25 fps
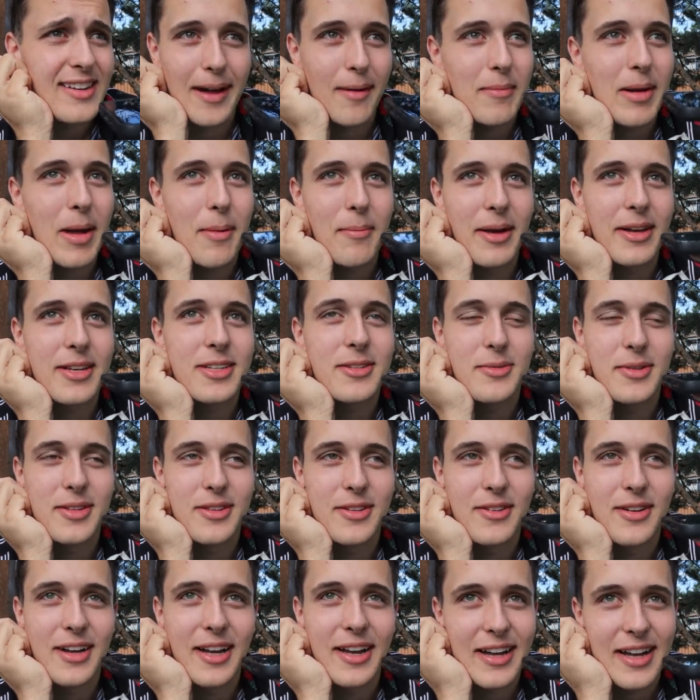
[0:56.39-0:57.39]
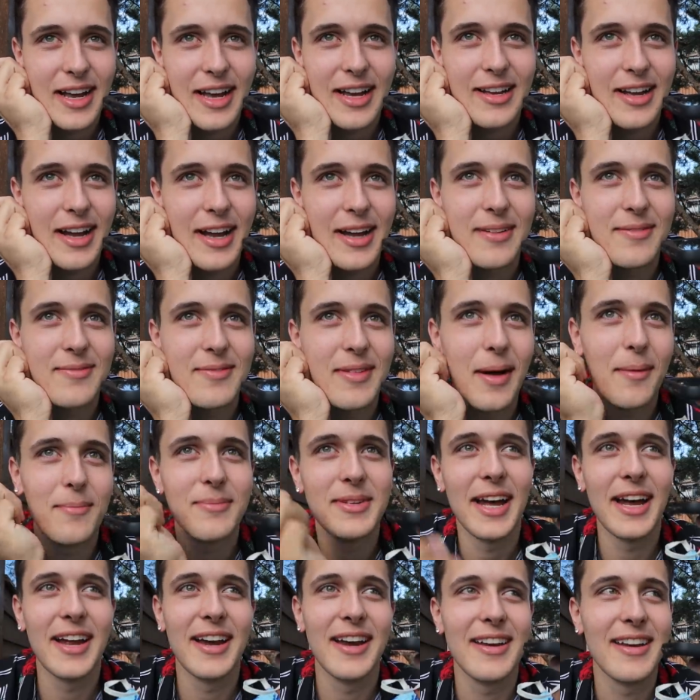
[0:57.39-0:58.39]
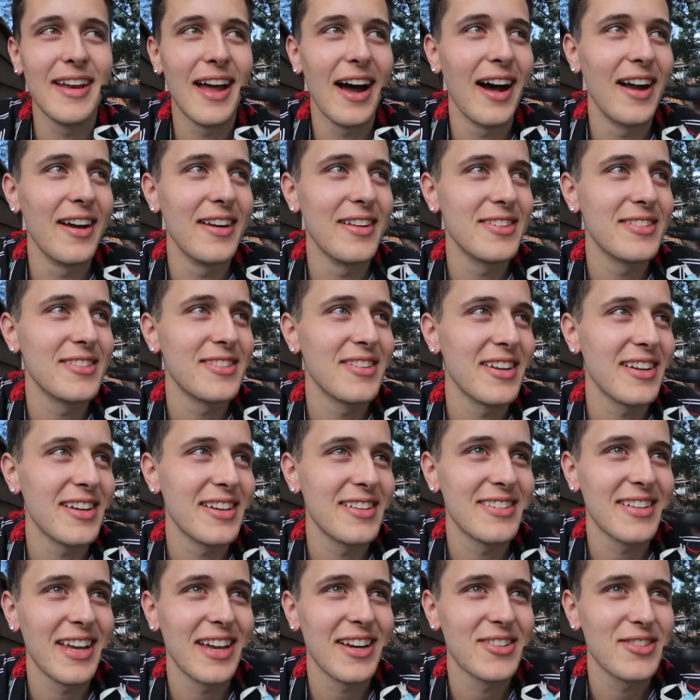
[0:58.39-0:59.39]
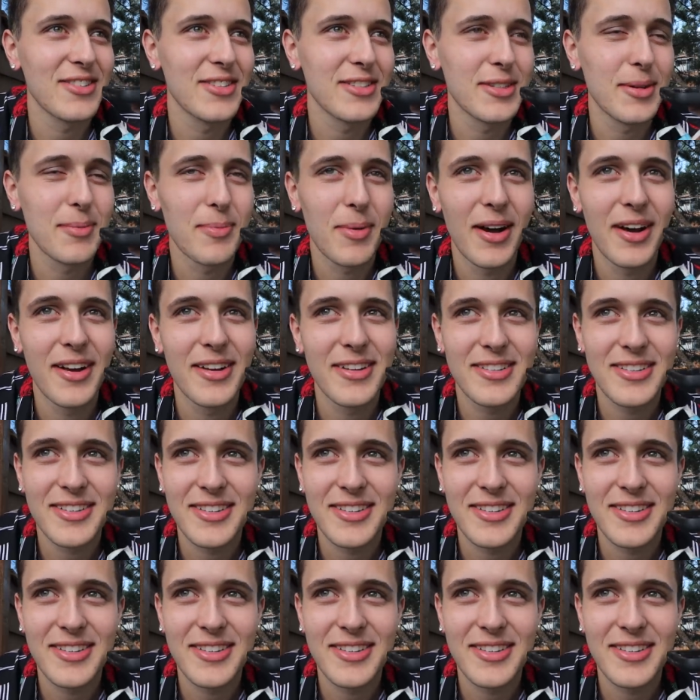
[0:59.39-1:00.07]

I'm not messing with you. Like I, I, I'm dead honest. Like it's actually a surprise.